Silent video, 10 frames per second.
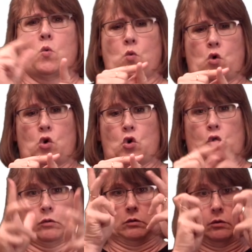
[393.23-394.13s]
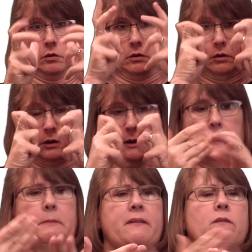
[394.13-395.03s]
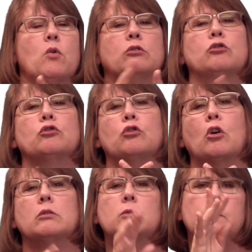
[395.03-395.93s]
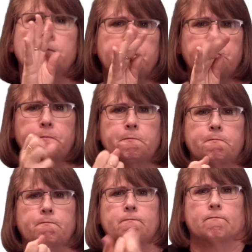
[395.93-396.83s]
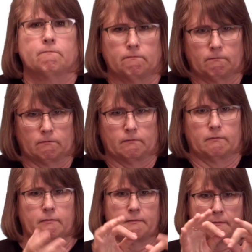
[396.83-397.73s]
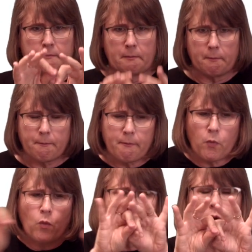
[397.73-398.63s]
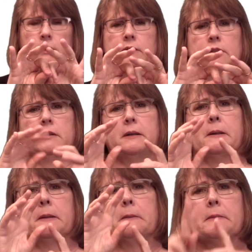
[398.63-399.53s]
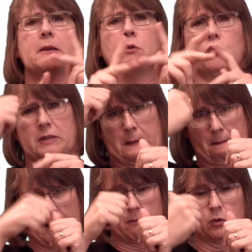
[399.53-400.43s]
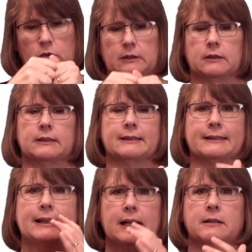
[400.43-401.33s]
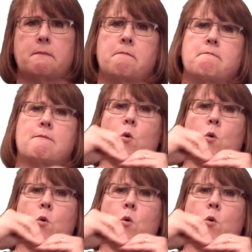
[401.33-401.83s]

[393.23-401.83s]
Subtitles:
Children understand more words before they say or speak words to others. It is important that people remember it may